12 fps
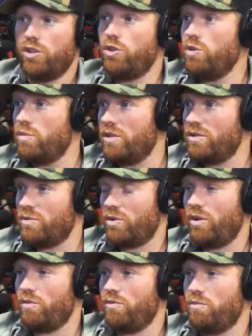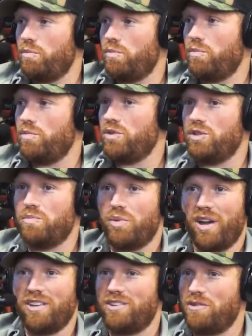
humans, we're all bred